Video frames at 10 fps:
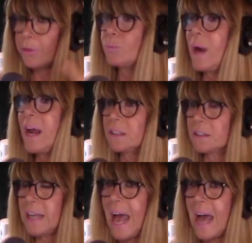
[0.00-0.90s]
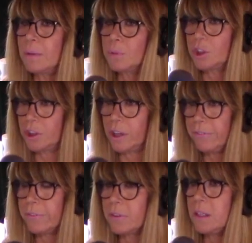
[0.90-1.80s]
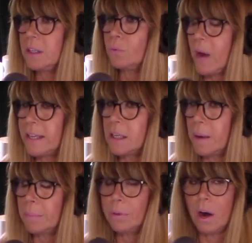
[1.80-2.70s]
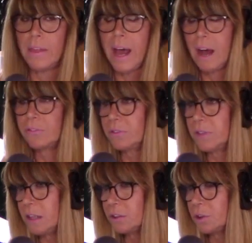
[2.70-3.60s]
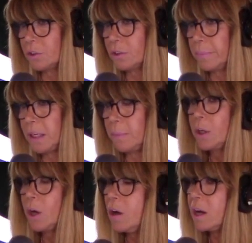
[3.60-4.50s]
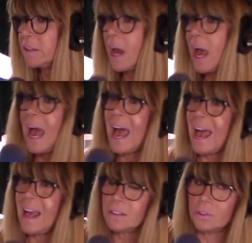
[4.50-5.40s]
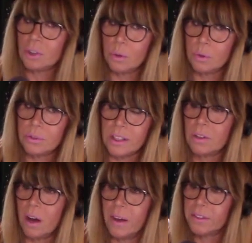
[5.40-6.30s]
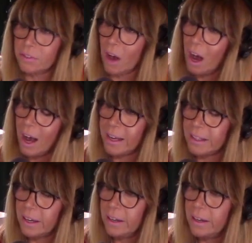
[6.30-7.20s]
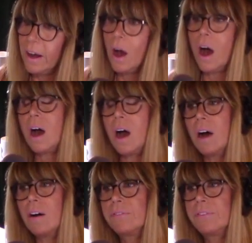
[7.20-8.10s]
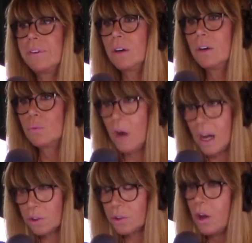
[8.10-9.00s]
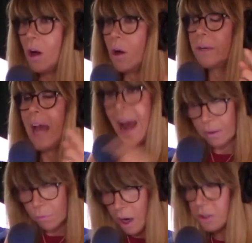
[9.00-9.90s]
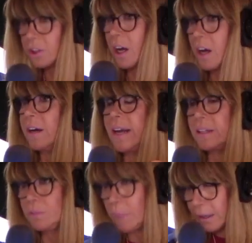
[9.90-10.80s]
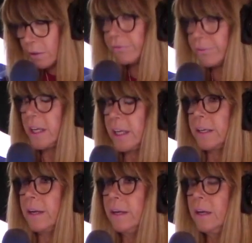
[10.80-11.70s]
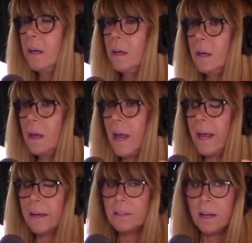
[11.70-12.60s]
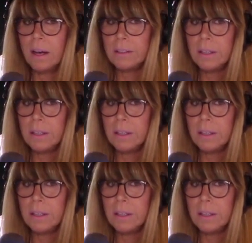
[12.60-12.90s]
threatened Adam Schiff, the ranking member on the House Intelligence Committee, because Alex Jones is on the side of Roger Stone and Russia and Michael Flynn and,